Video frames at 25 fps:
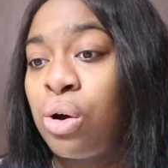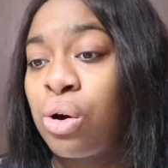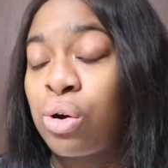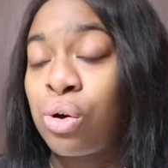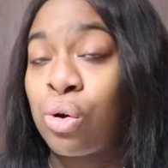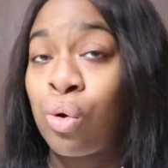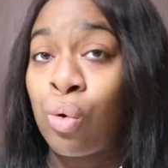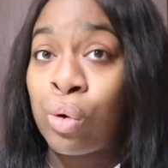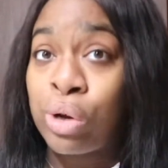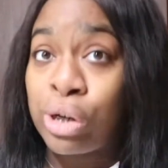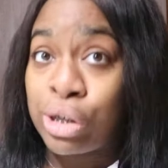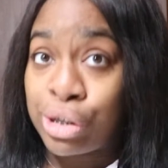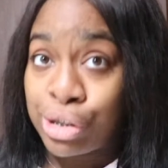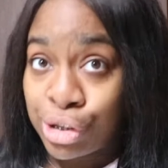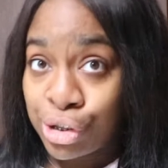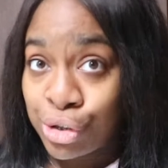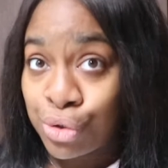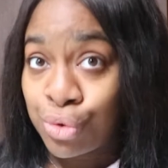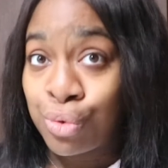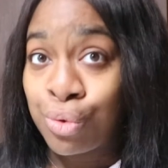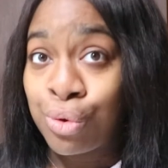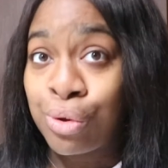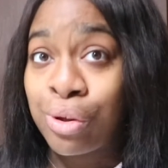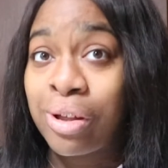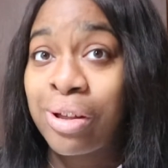going to
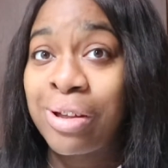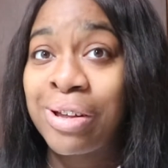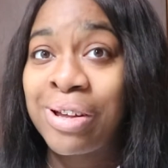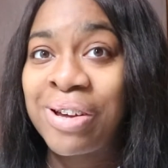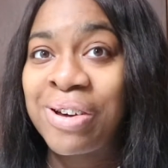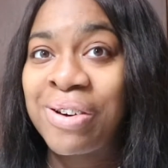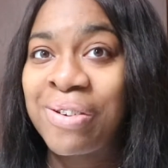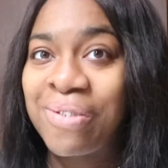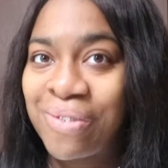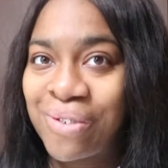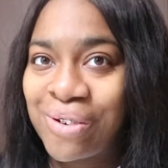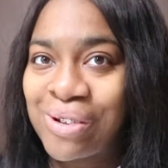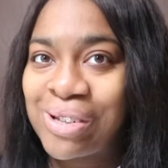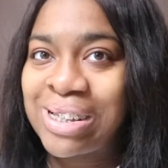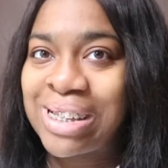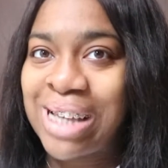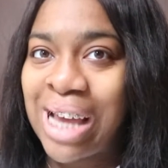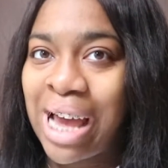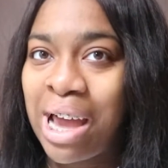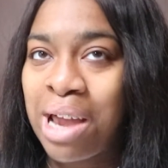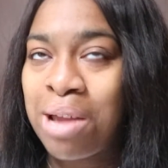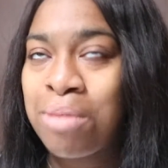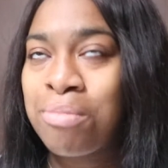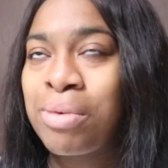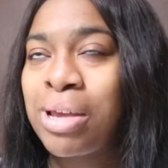school
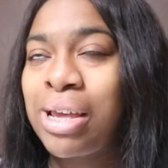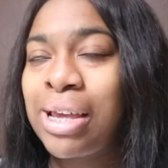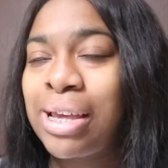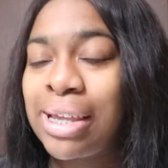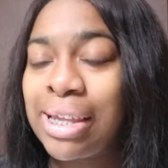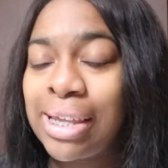full-time.